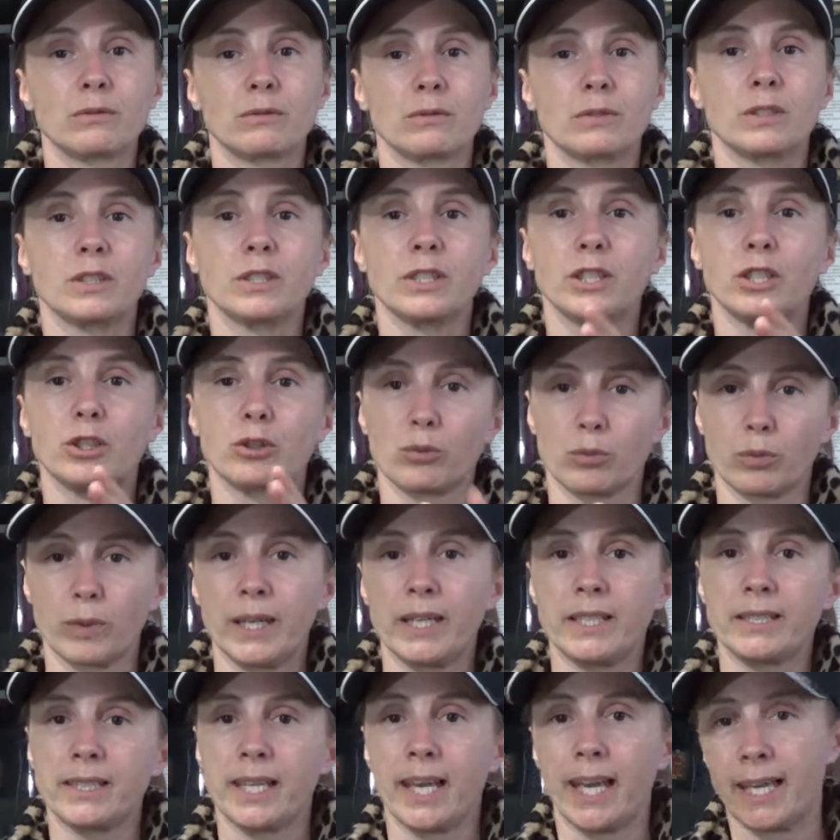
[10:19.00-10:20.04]
really
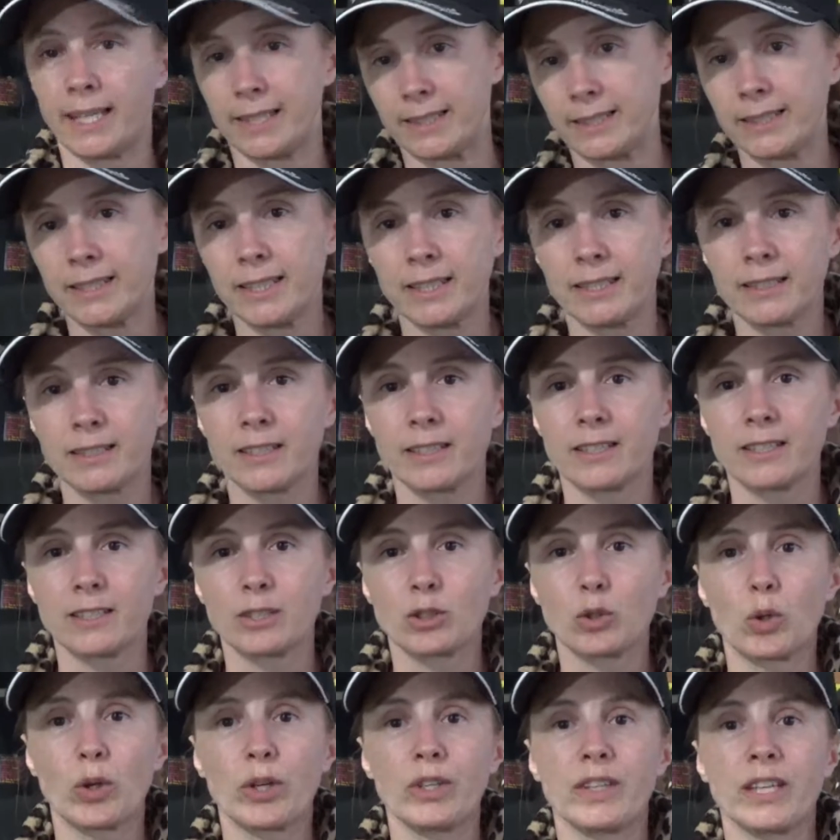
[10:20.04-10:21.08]
great ending to the
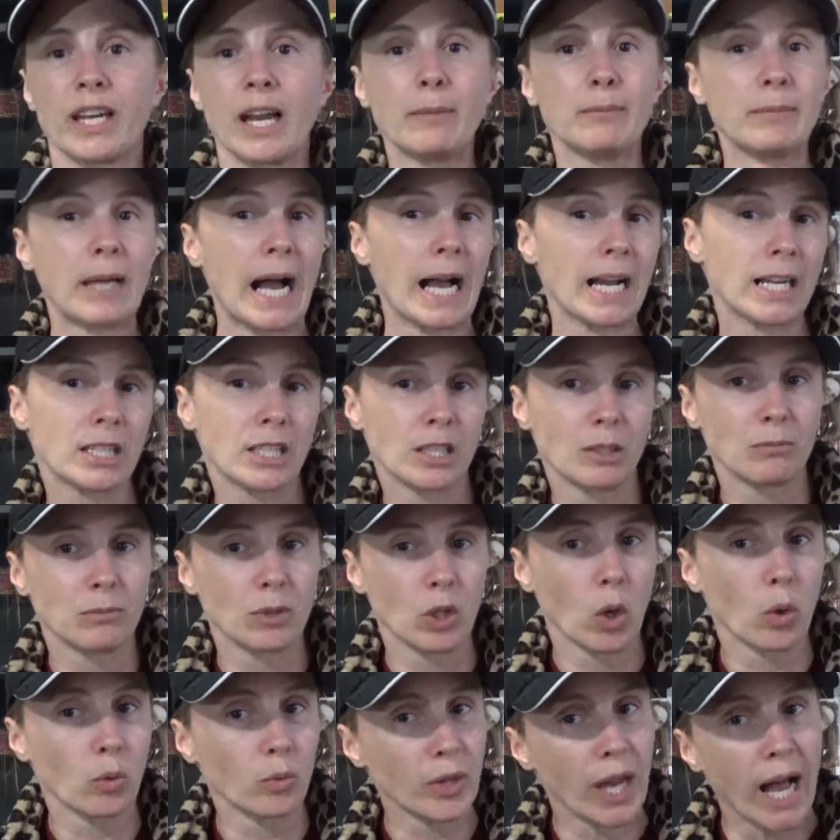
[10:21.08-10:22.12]
story that I'm not going to
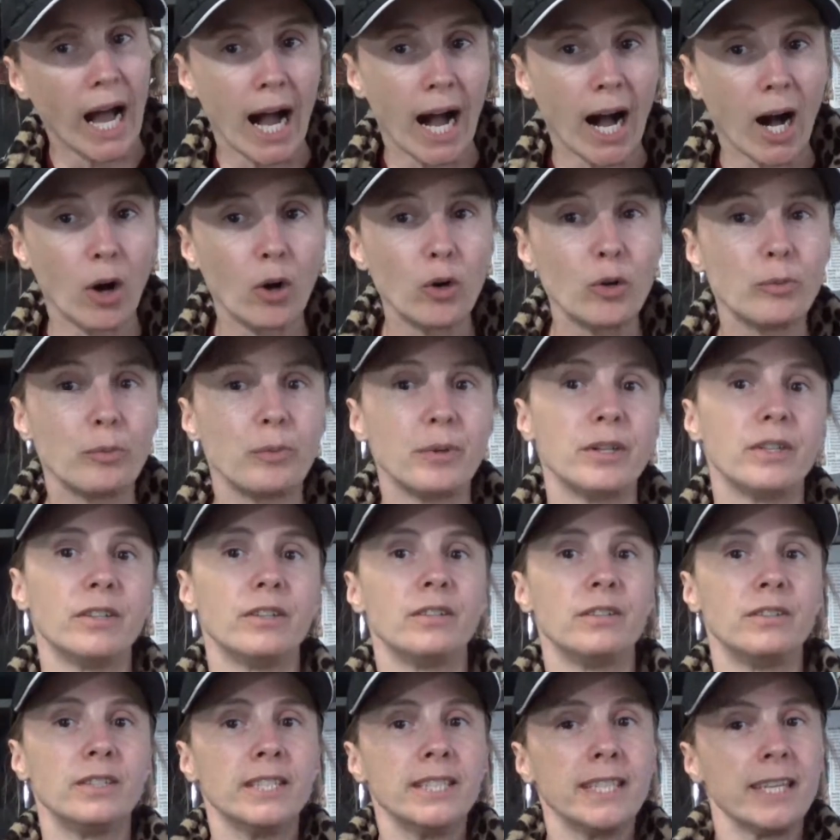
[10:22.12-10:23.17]
blow now,
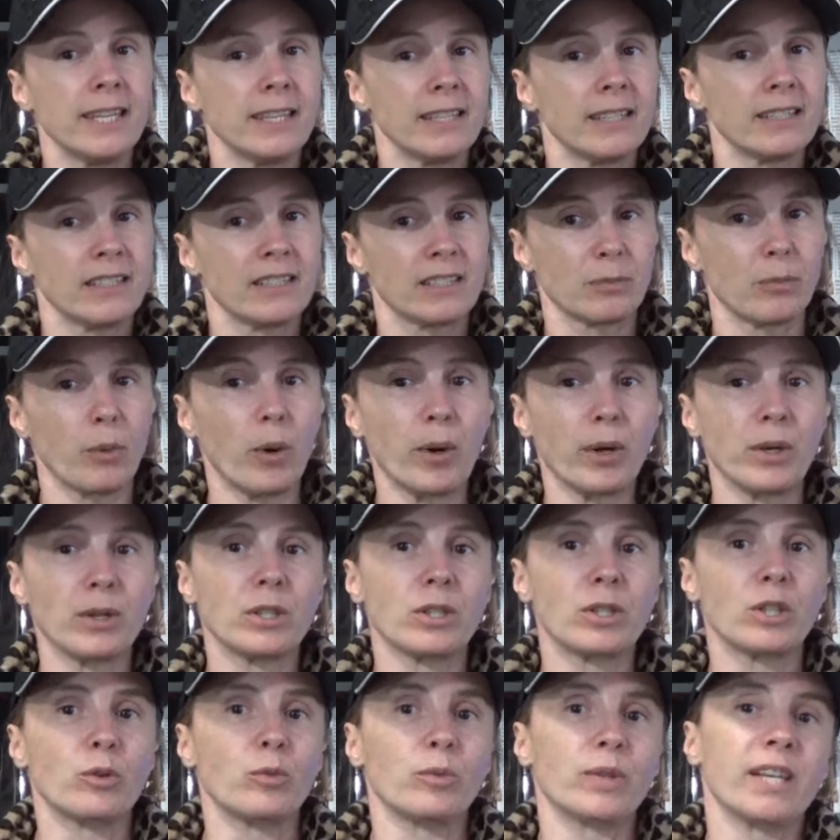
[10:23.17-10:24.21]
but
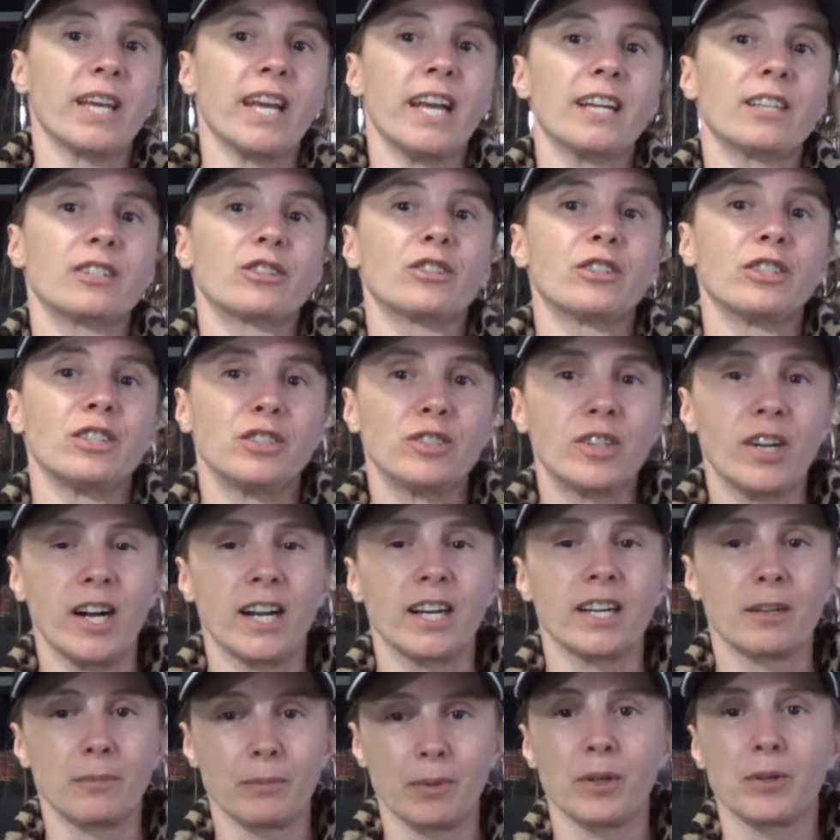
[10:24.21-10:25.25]
spoiler, when I actually
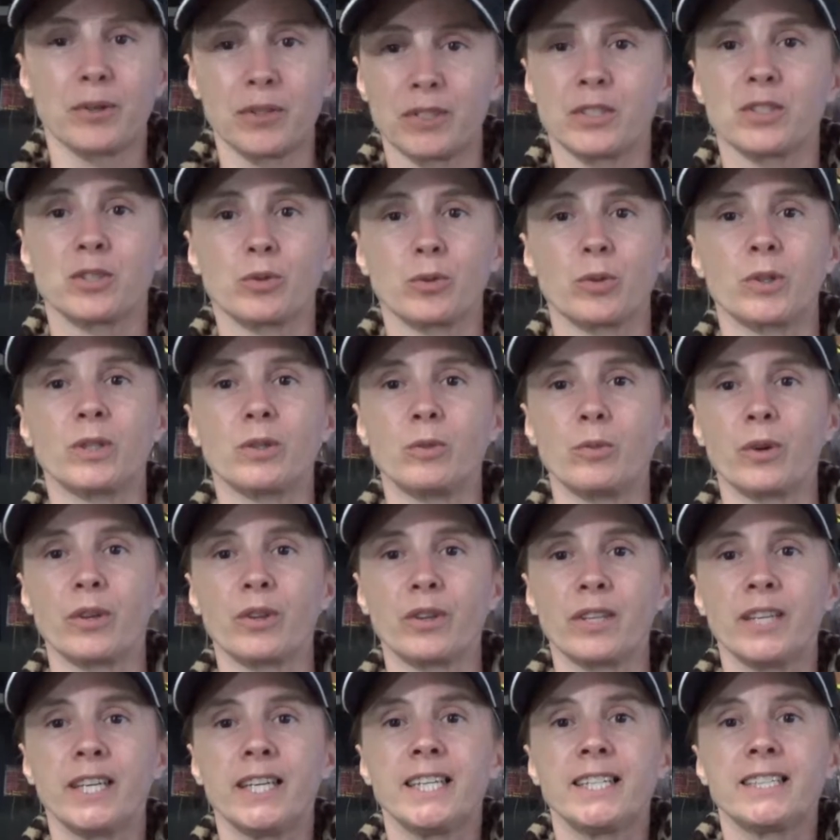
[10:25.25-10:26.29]
talk about this story
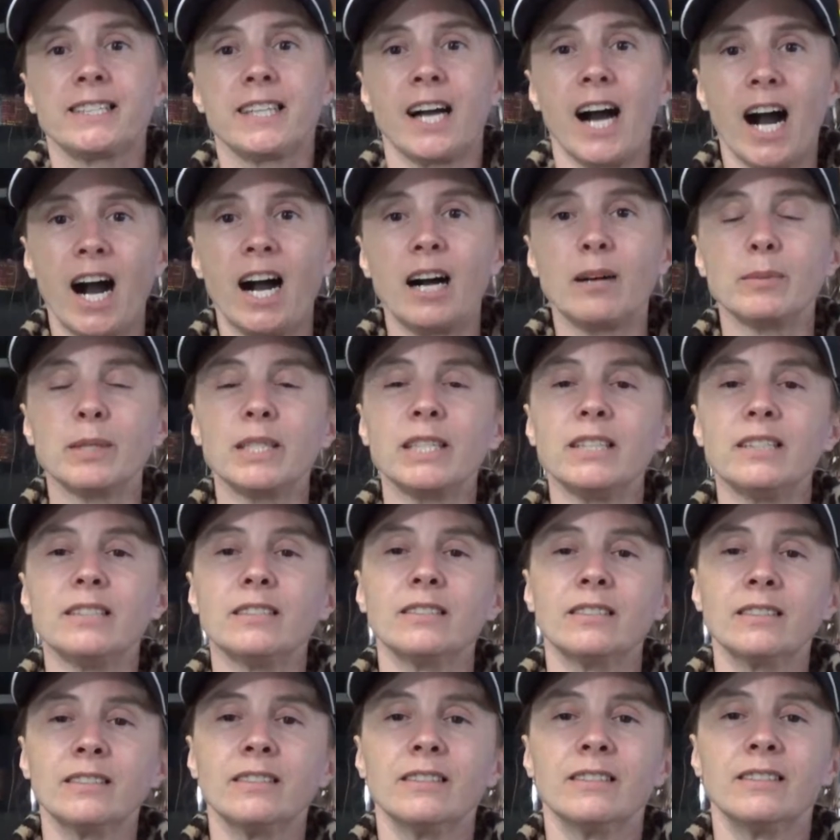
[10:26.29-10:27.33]
with
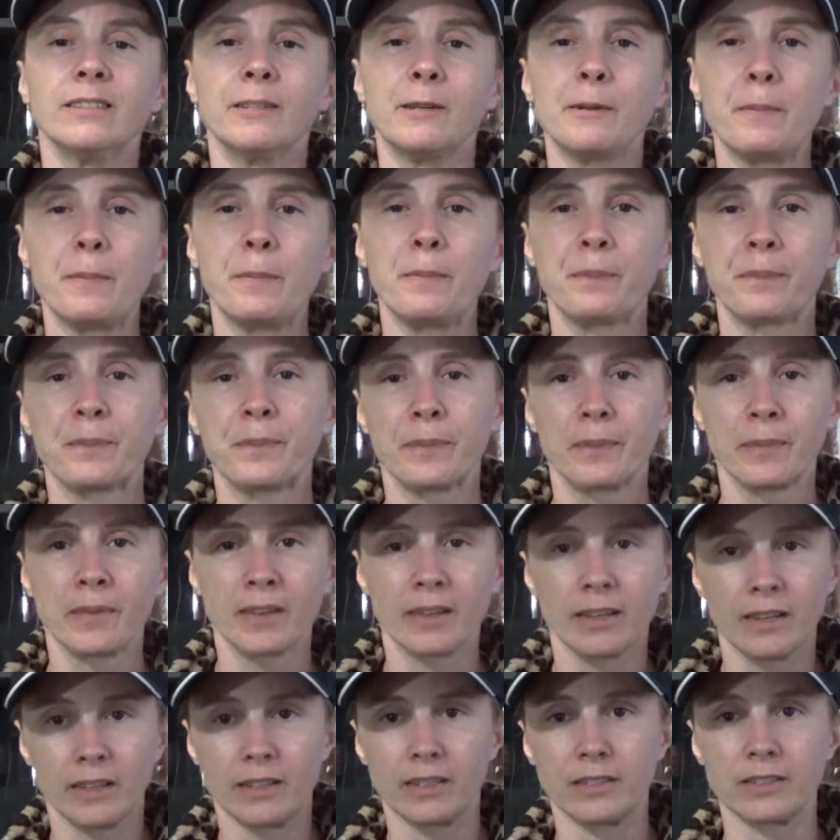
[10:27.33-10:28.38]
Tommy,
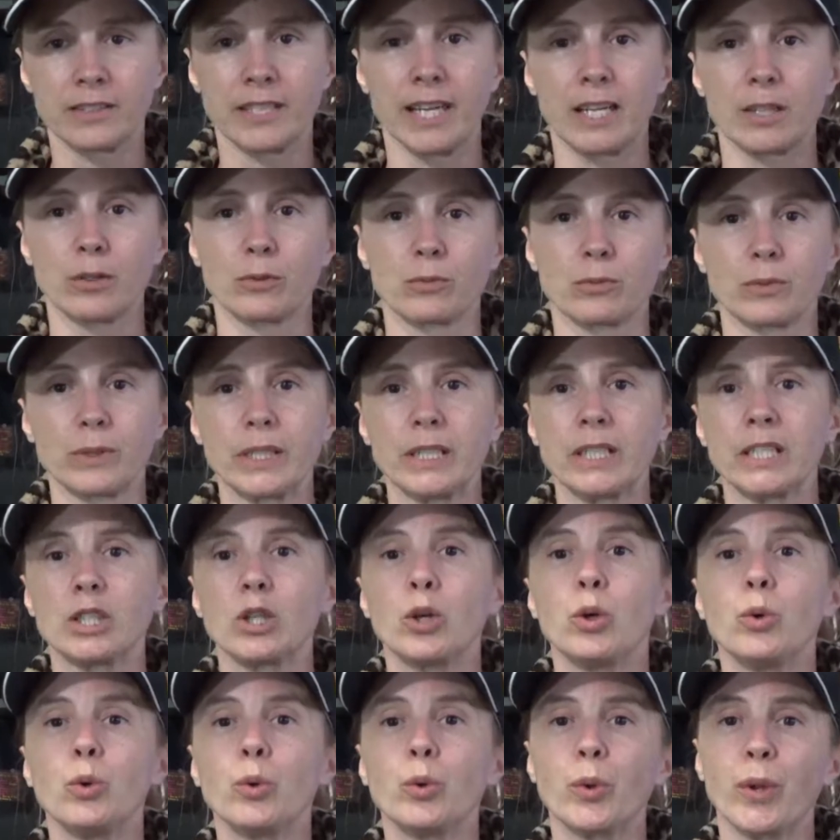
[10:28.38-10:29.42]
it's got a really
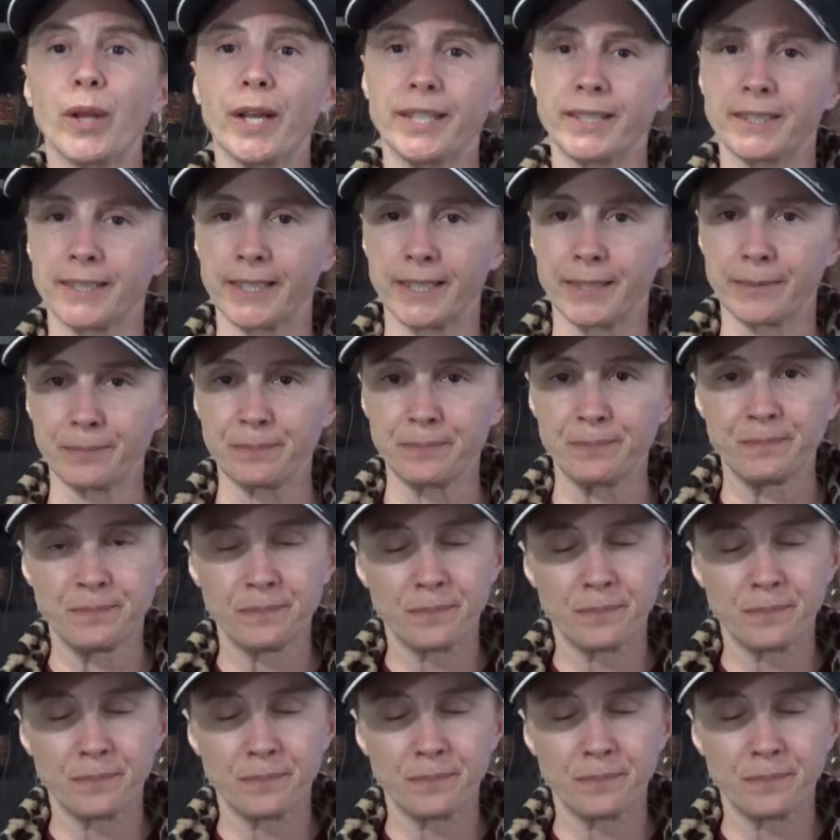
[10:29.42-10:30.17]
cool ending.